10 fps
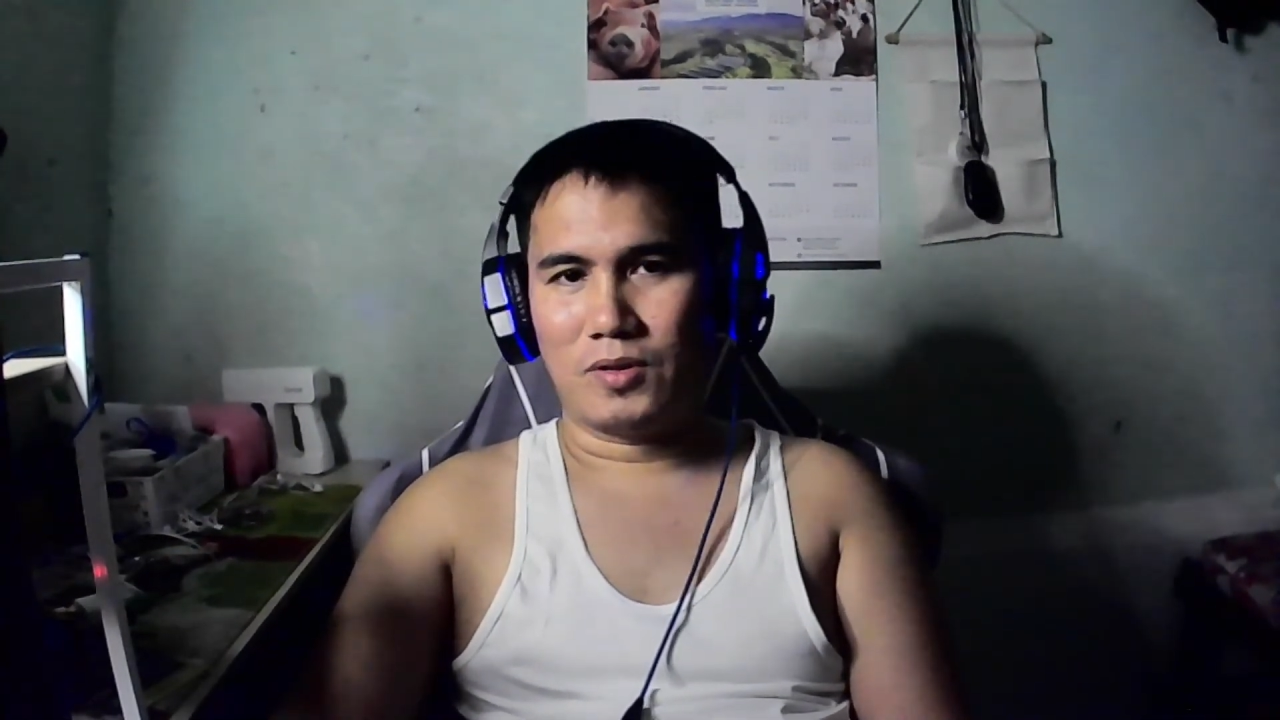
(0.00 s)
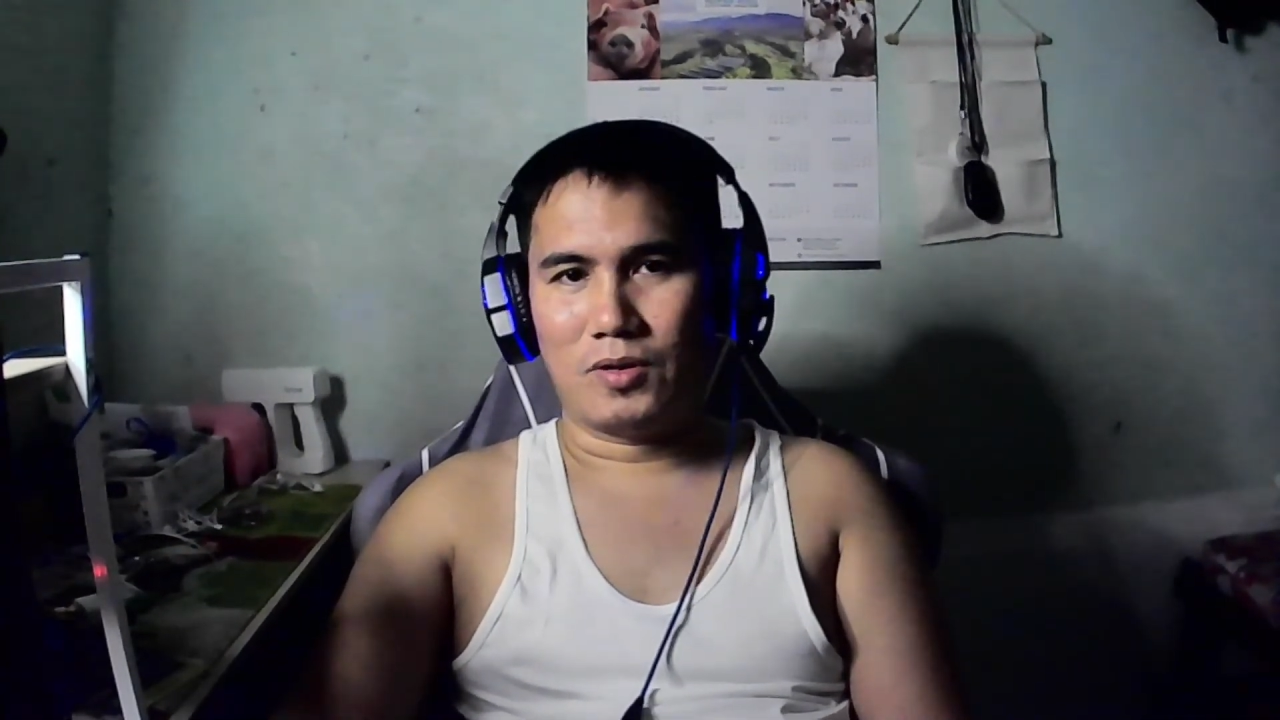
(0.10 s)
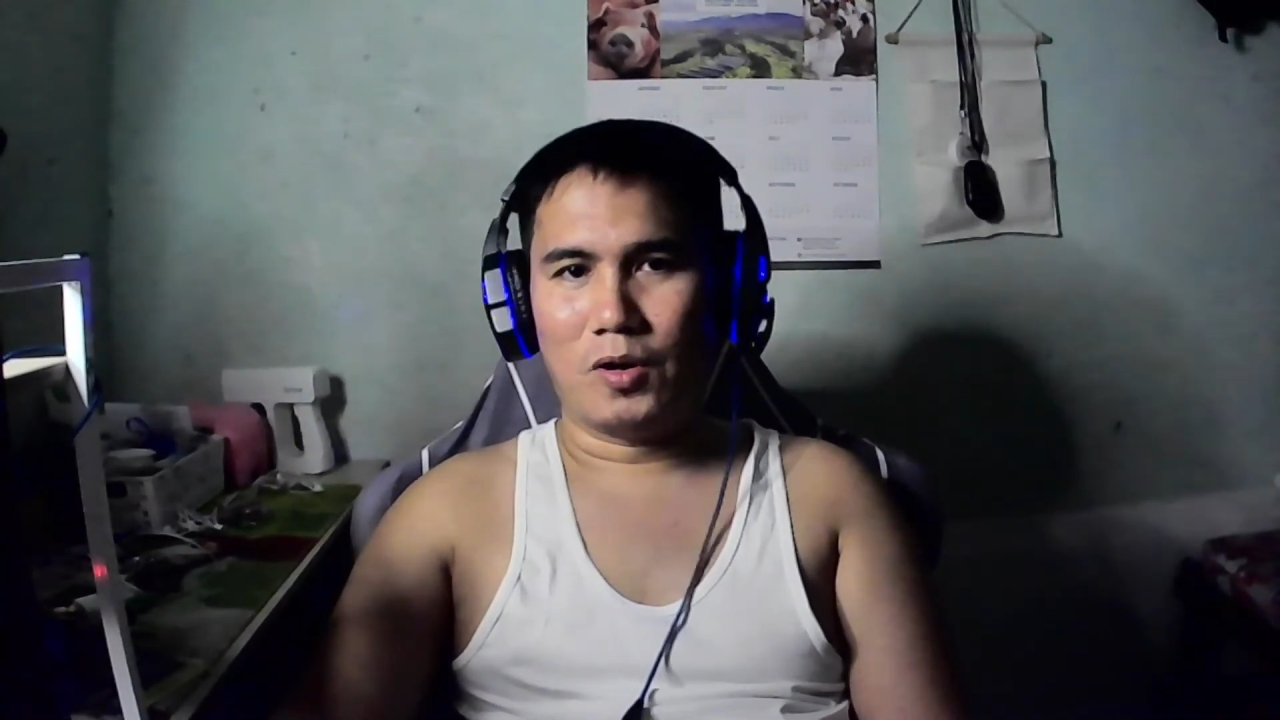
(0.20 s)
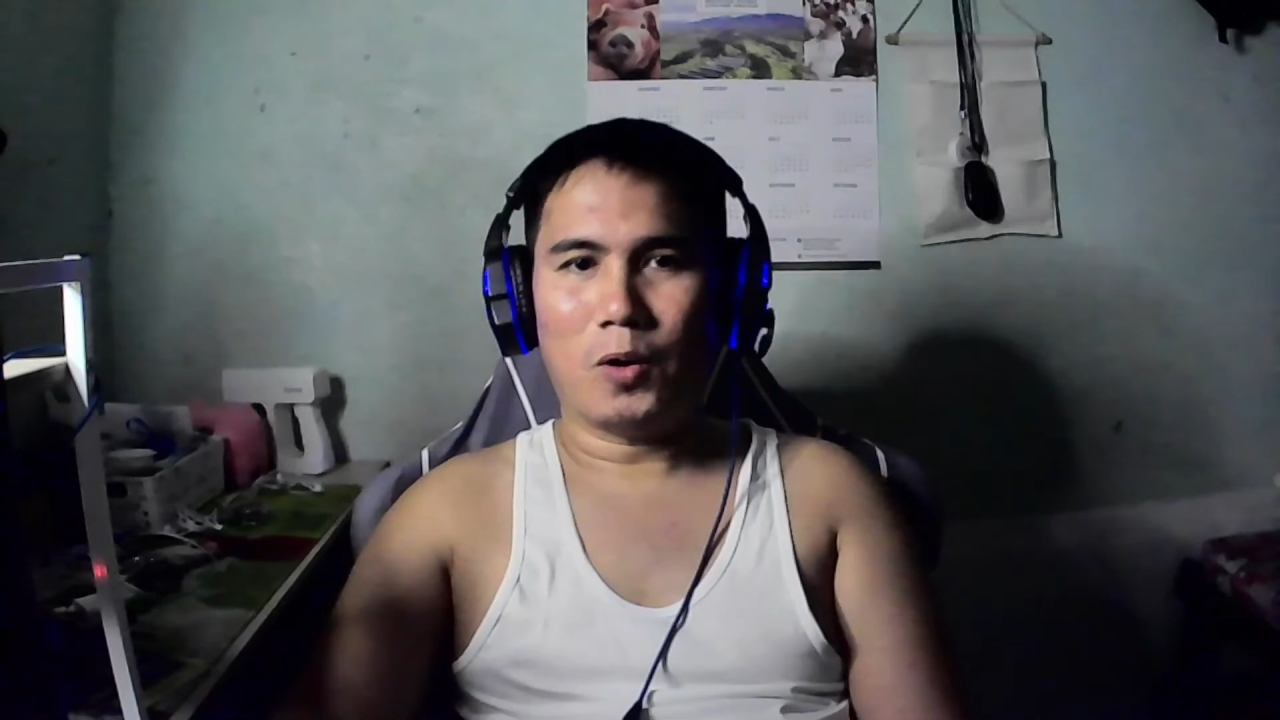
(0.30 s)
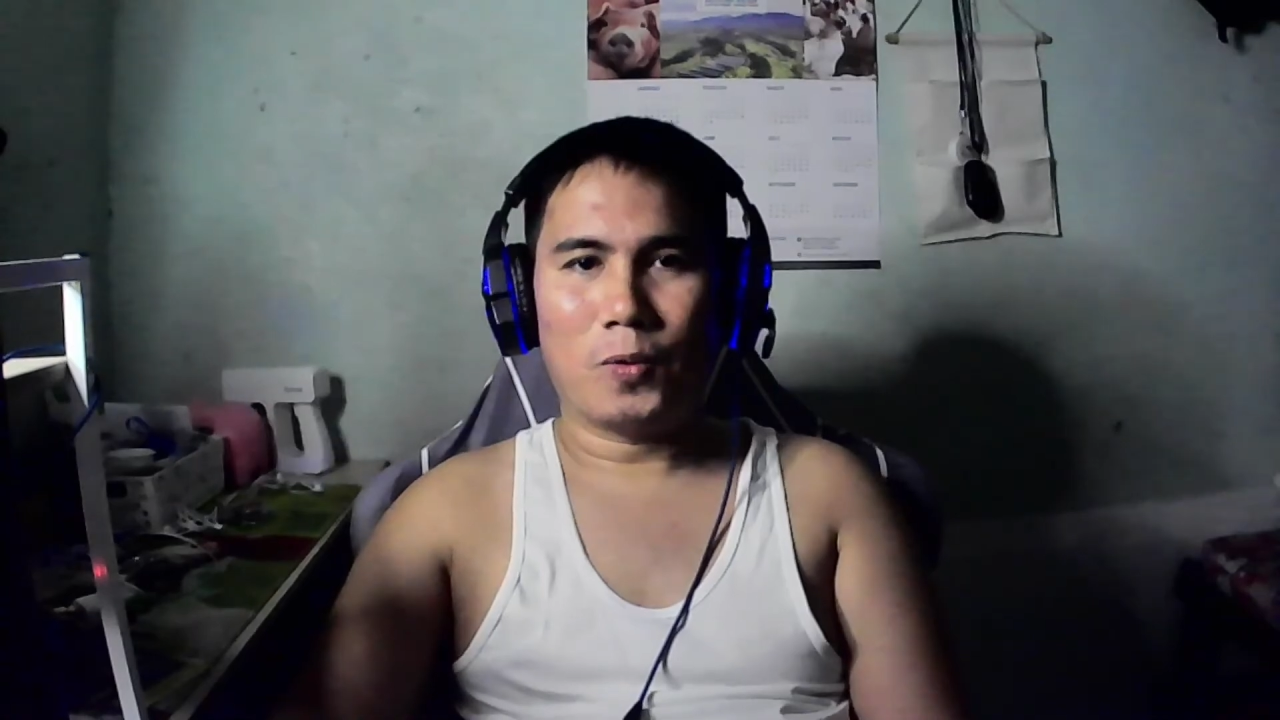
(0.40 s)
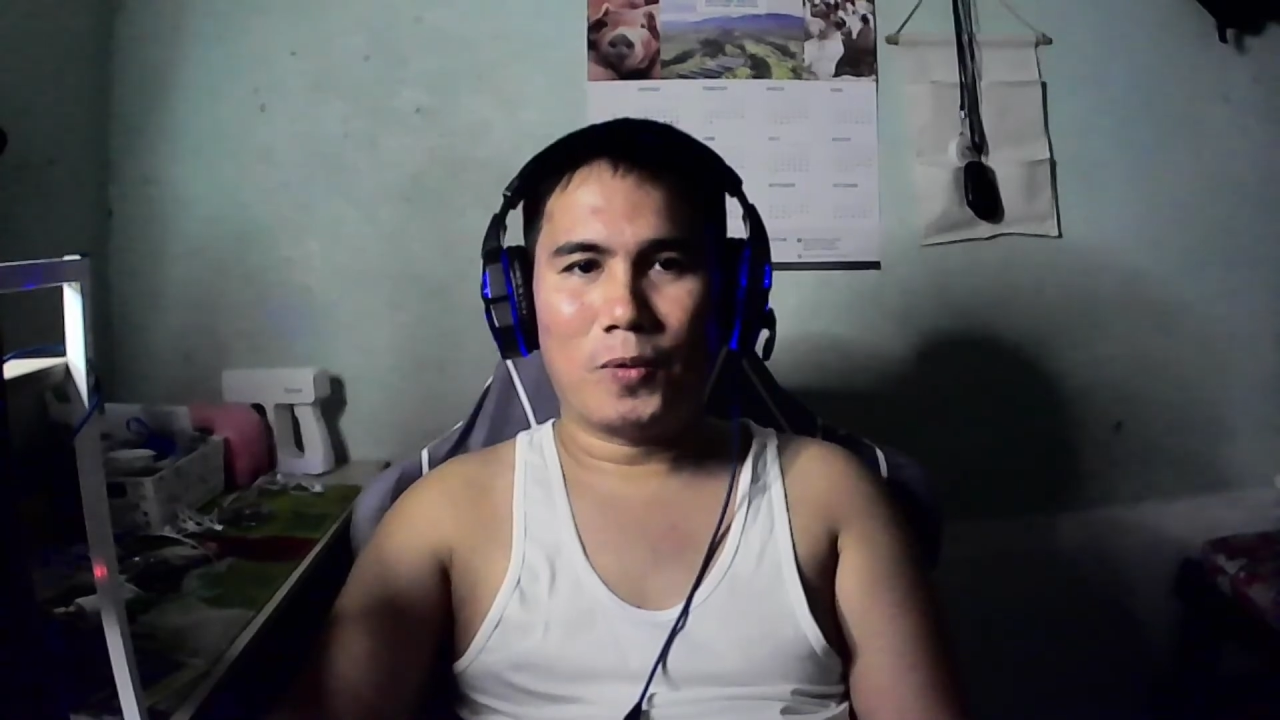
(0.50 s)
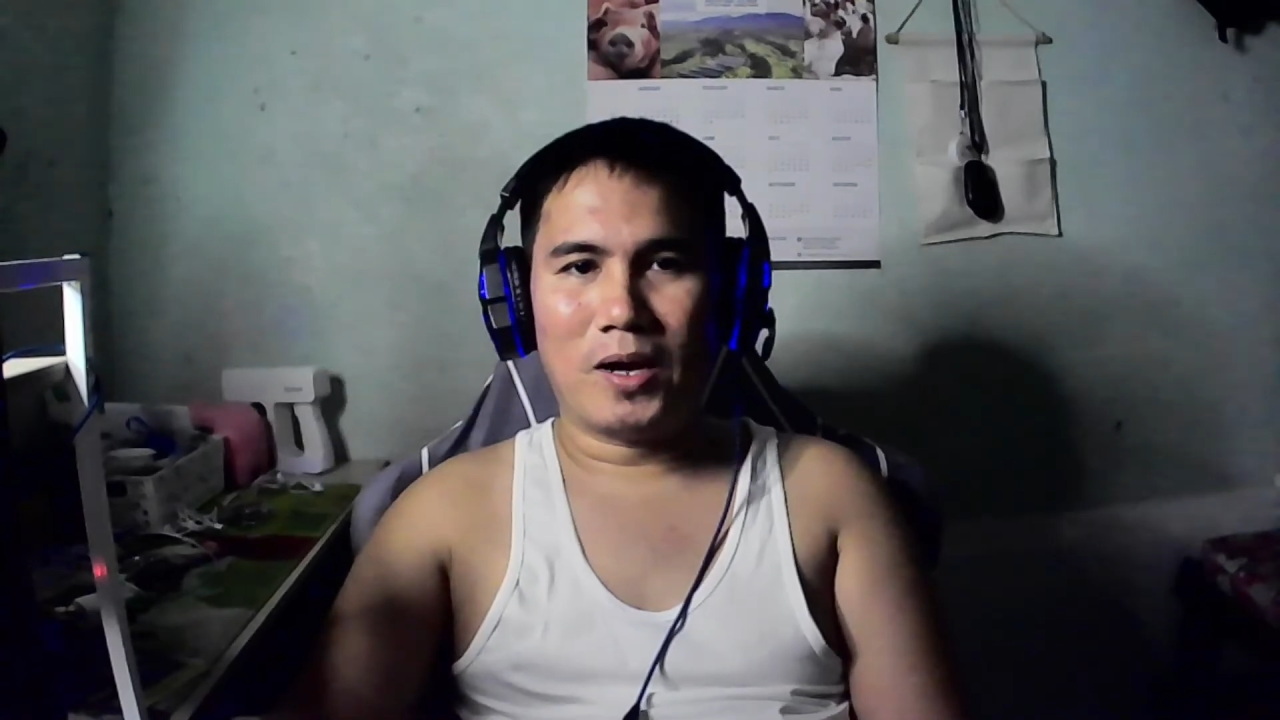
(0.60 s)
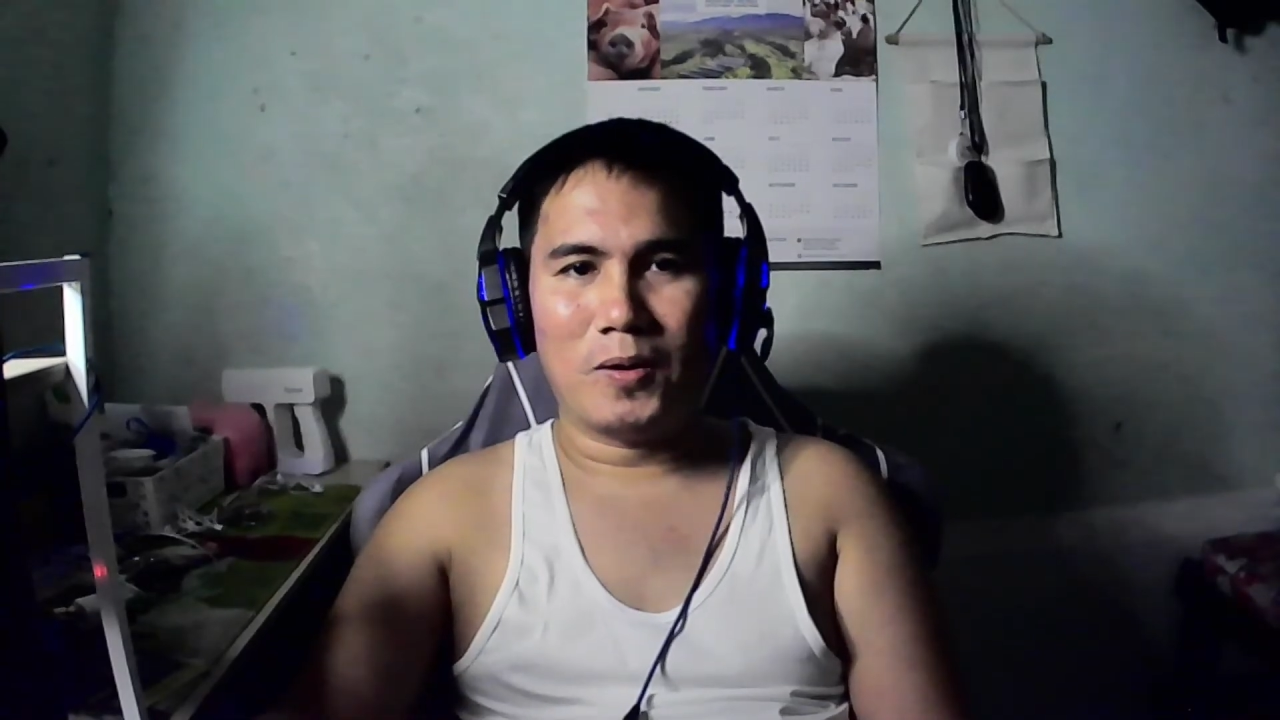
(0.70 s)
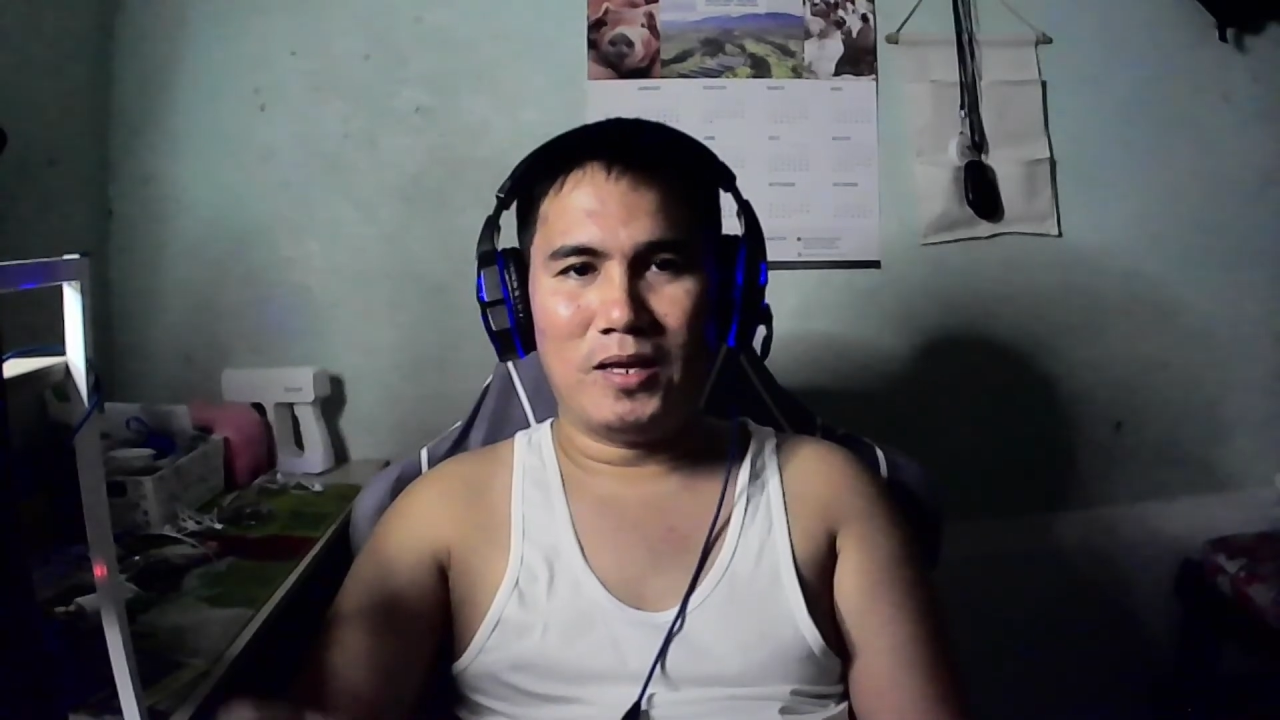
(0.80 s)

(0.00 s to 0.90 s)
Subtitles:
go around